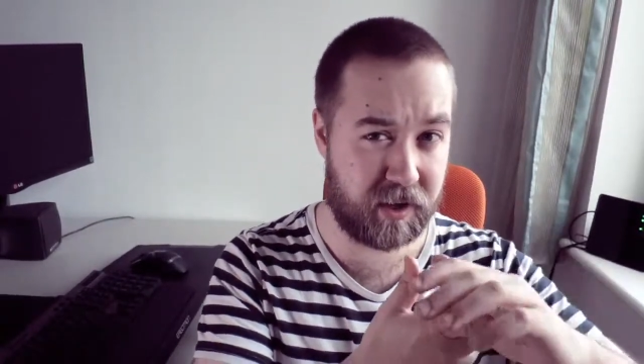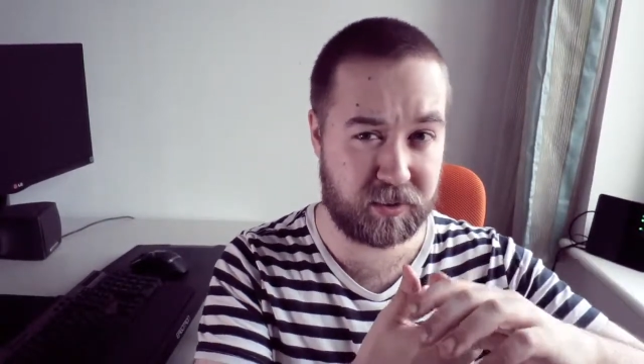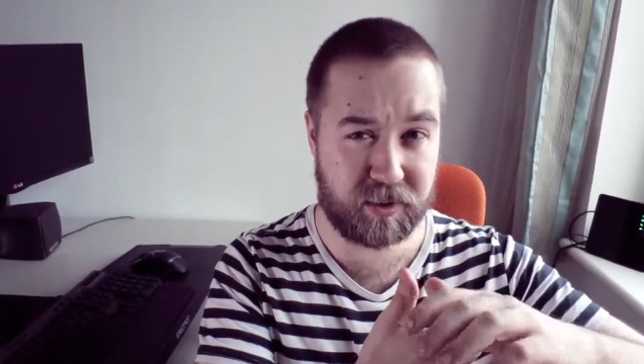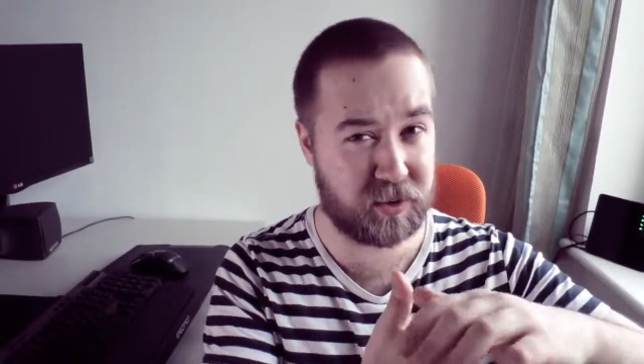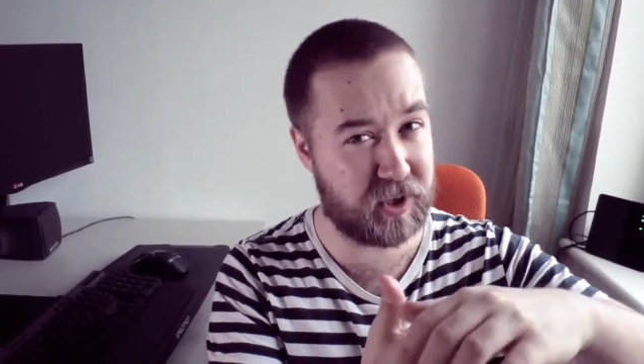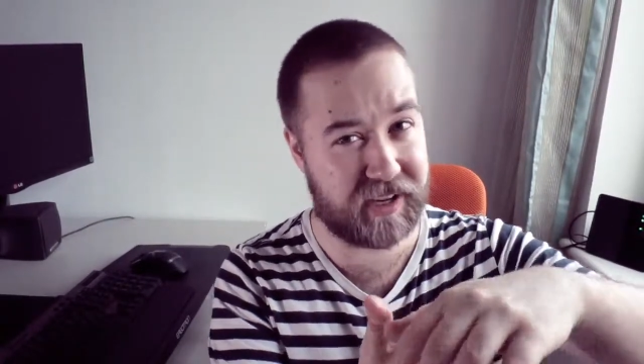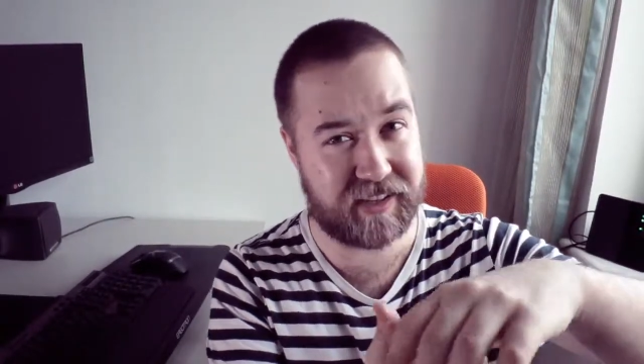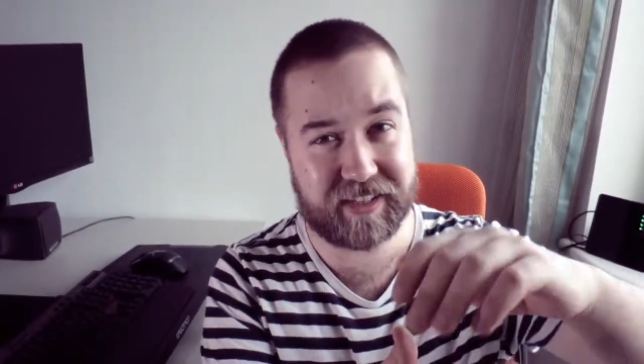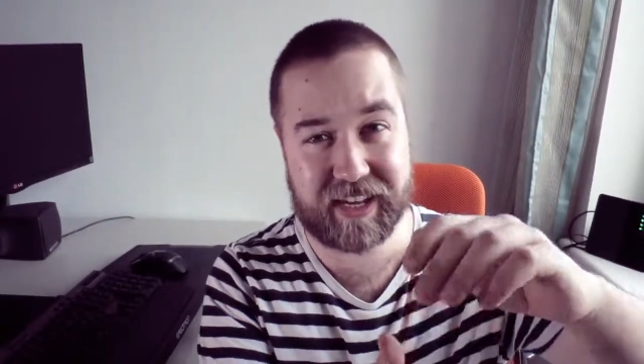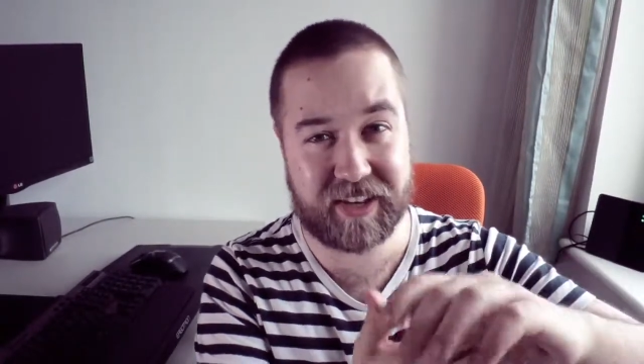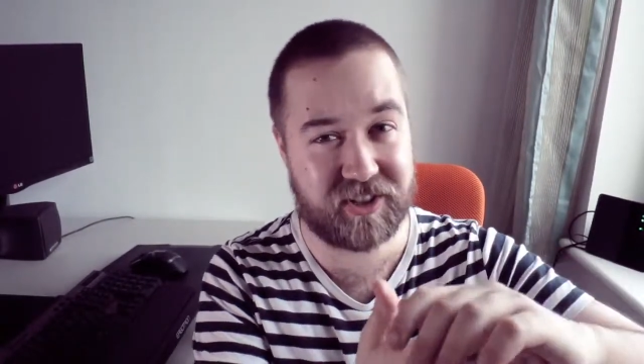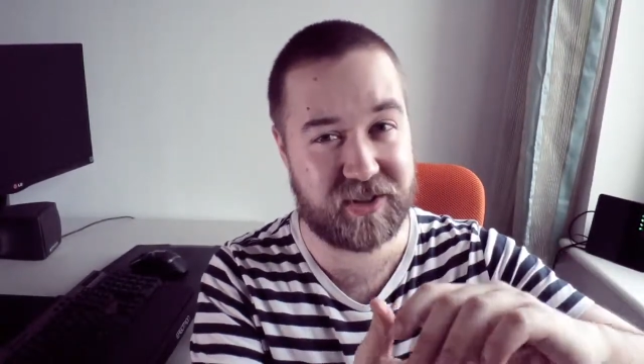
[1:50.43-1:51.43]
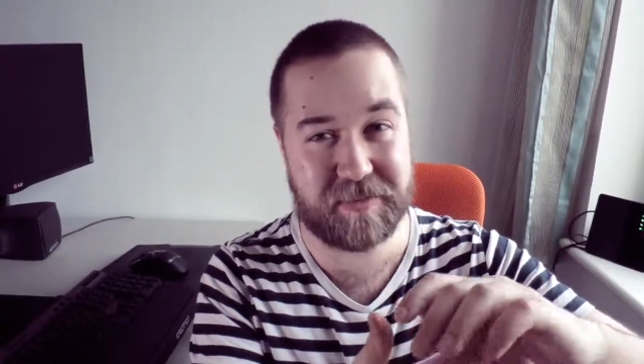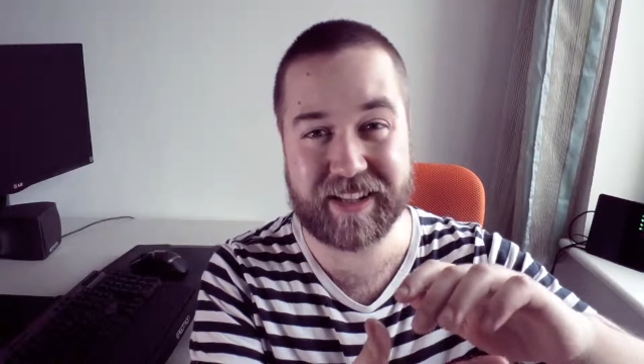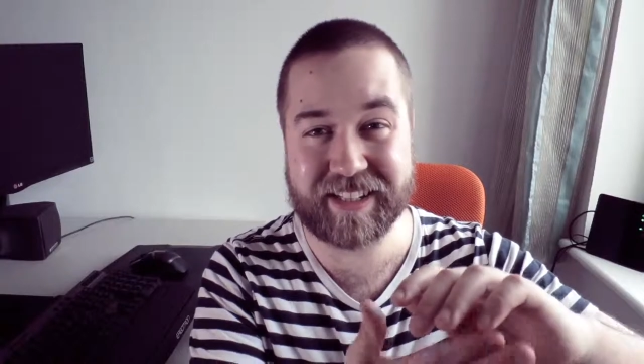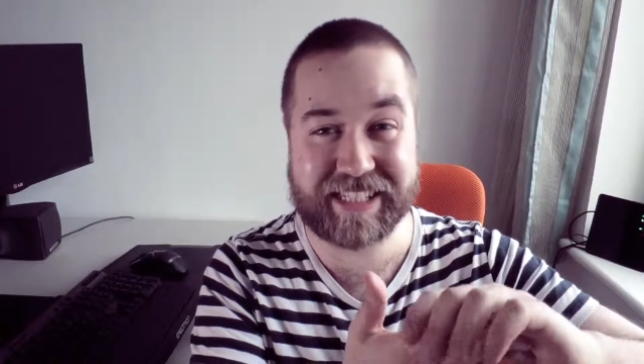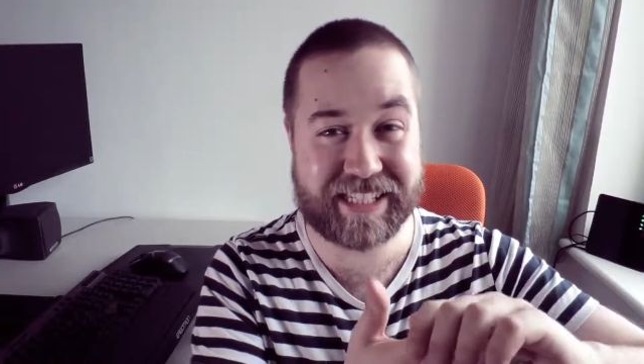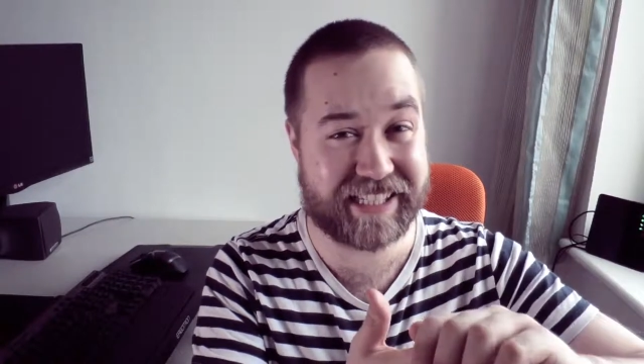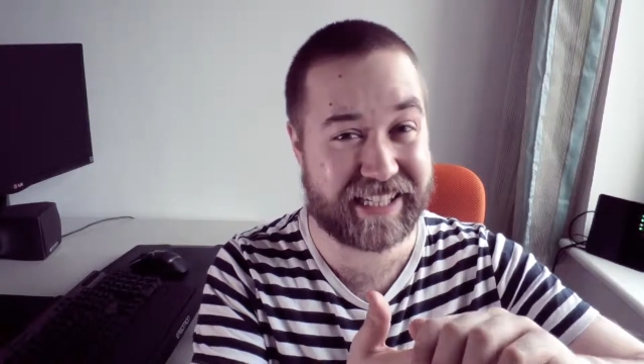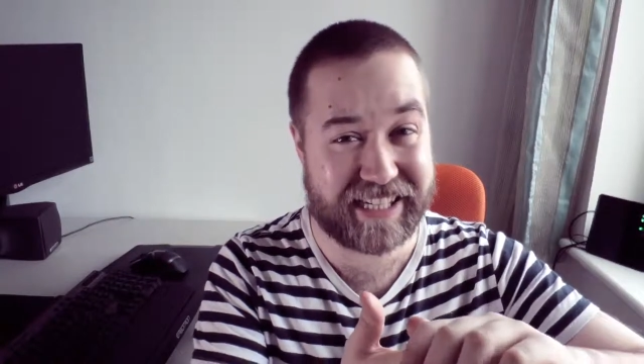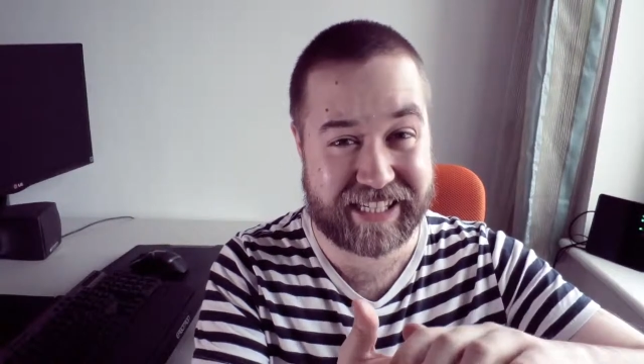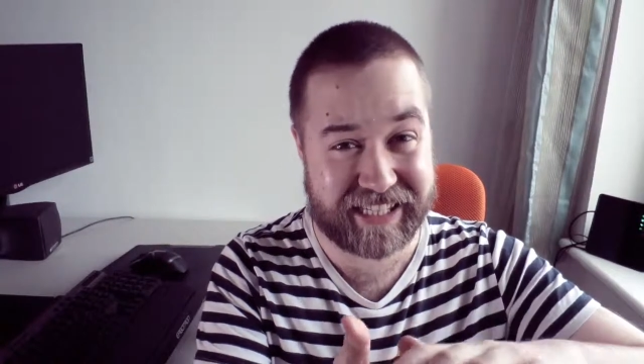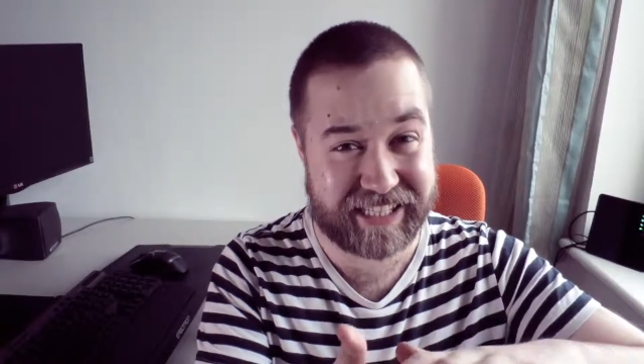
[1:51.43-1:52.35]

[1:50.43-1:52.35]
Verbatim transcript: Node dot J S, H T M L, C S S,